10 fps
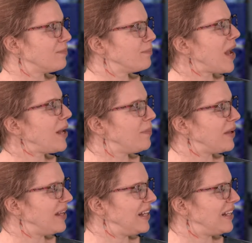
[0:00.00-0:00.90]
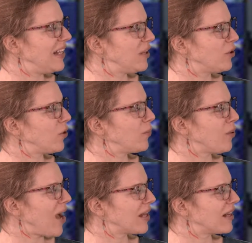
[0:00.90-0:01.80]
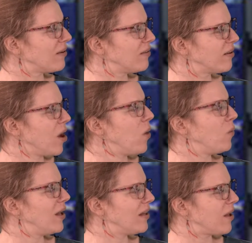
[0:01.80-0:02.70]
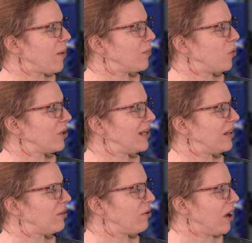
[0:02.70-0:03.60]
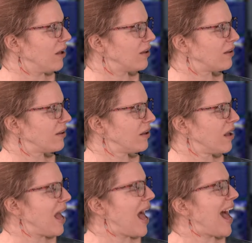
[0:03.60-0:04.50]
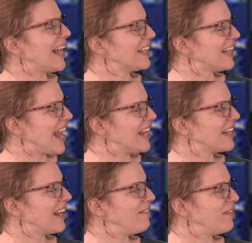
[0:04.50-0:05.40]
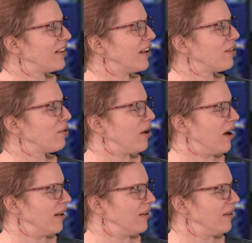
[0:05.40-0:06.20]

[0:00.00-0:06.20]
maybe he needs to practice with someone he trusts and then give it a try.